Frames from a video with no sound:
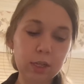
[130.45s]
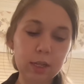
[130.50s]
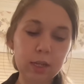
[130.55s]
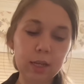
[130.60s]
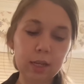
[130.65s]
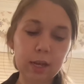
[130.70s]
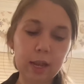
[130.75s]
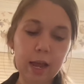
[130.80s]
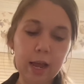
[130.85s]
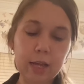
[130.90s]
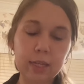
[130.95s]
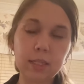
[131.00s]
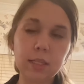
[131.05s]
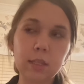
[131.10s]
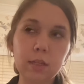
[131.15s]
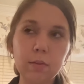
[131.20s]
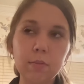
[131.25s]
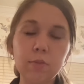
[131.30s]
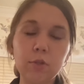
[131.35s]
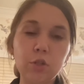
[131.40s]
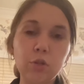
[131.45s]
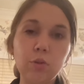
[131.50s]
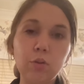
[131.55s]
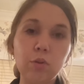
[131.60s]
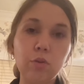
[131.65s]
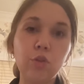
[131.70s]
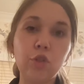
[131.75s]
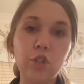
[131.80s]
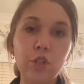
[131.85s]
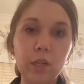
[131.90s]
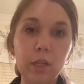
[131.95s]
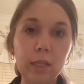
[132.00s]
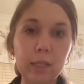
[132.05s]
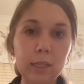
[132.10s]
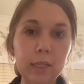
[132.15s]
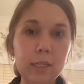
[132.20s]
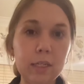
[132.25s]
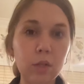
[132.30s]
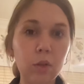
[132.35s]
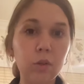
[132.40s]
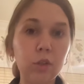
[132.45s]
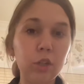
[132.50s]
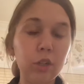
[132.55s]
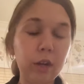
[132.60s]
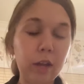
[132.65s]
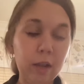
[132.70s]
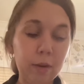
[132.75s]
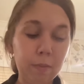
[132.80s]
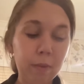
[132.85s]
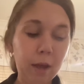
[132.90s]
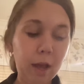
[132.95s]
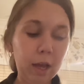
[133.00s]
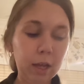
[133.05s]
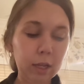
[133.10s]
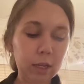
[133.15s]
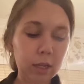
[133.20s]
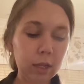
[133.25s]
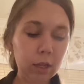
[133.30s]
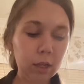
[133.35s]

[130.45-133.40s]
and ask them to gently tilt their head back,